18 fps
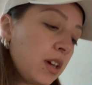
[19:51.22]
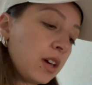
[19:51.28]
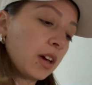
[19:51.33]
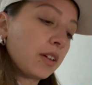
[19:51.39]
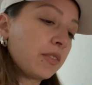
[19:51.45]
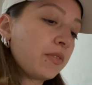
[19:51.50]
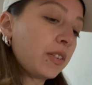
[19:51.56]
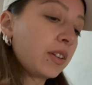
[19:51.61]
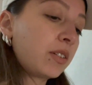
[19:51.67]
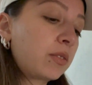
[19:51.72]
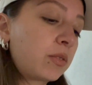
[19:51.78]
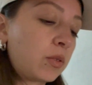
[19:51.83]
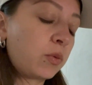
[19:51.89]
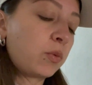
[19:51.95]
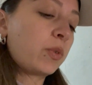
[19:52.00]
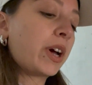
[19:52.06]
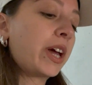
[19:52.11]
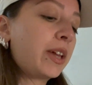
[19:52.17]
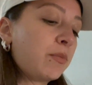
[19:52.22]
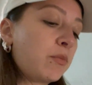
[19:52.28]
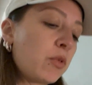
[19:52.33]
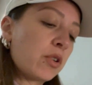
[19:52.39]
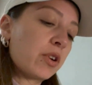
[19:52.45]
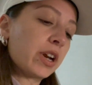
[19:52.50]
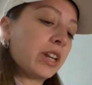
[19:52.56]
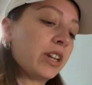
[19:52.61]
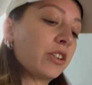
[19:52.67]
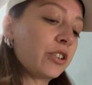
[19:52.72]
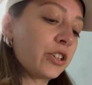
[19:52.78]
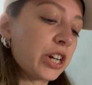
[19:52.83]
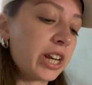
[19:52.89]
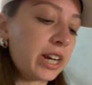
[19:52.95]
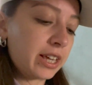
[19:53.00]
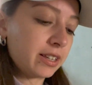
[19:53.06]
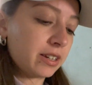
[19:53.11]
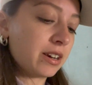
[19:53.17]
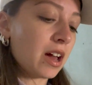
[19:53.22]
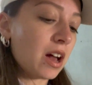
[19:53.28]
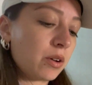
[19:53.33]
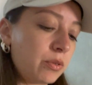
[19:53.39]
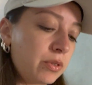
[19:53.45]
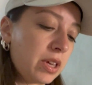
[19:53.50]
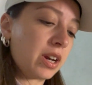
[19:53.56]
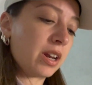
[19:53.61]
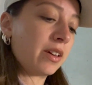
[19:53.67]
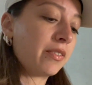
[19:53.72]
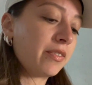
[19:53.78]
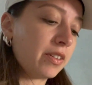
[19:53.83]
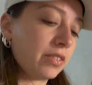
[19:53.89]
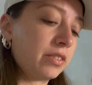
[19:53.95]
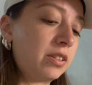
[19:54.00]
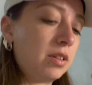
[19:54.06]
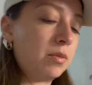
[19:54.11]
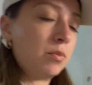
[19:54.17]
I feel way more energetic now than I felt in the